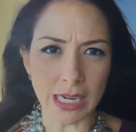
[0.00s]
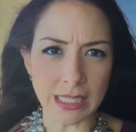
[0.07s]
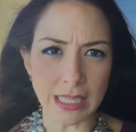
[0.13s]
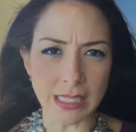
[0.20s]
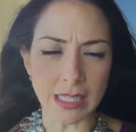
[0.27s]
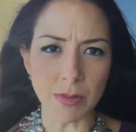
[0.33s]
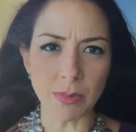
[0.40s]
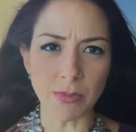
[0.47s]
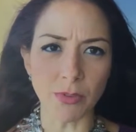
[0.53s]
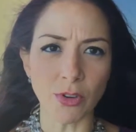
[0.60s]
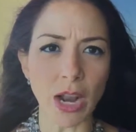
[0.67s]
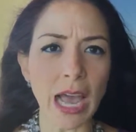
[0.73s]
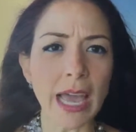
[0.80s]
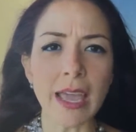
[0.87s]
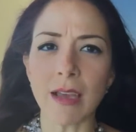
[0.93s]
As I said before,
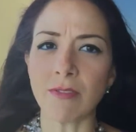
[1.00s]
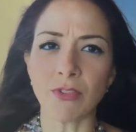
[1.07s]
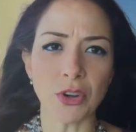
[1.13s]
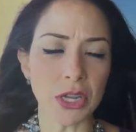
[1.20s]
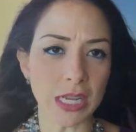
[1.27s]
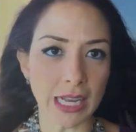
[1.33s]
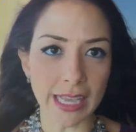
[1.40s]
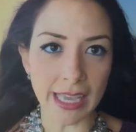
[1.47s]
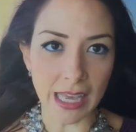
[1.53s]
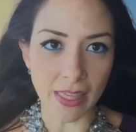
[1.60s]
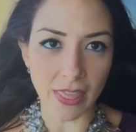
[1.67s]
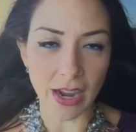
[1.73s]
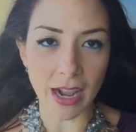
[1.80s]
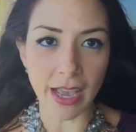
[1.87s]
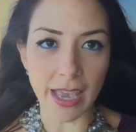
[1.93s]
I am very clear
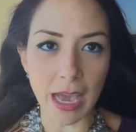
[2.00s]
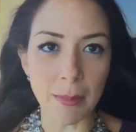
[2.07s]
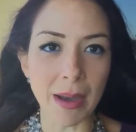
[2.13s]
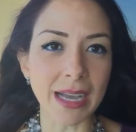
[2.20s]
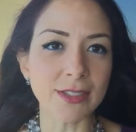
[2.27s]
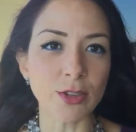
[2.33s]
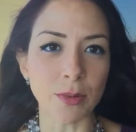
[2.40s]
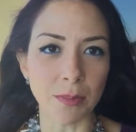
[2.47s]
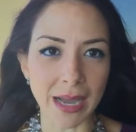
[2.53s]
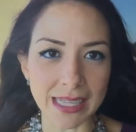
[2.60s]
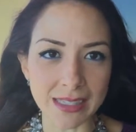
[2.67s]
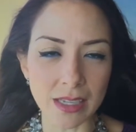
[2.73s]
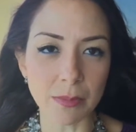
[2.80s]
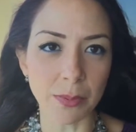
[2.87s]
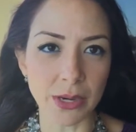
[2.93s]
that I am a
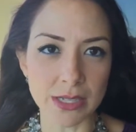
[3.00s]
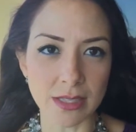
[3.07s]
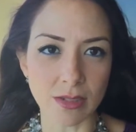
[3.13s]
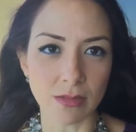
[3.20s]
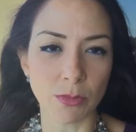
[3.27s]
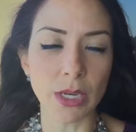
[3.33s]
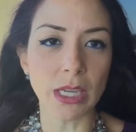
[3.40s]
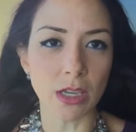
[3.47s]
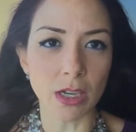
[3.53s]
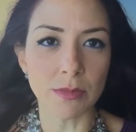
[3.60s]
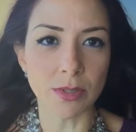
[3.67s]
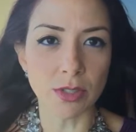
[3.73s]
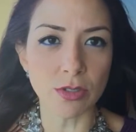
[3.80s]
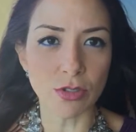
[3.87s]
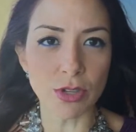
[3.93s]
dramatic person when it
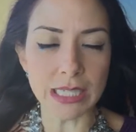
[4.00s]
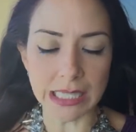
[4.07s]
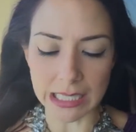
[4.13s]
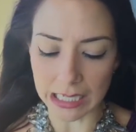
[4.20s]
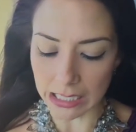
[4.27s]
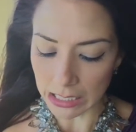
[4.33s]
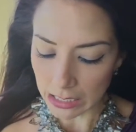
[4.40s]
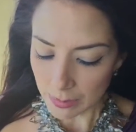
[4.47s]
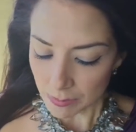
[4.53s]
comes to dressing.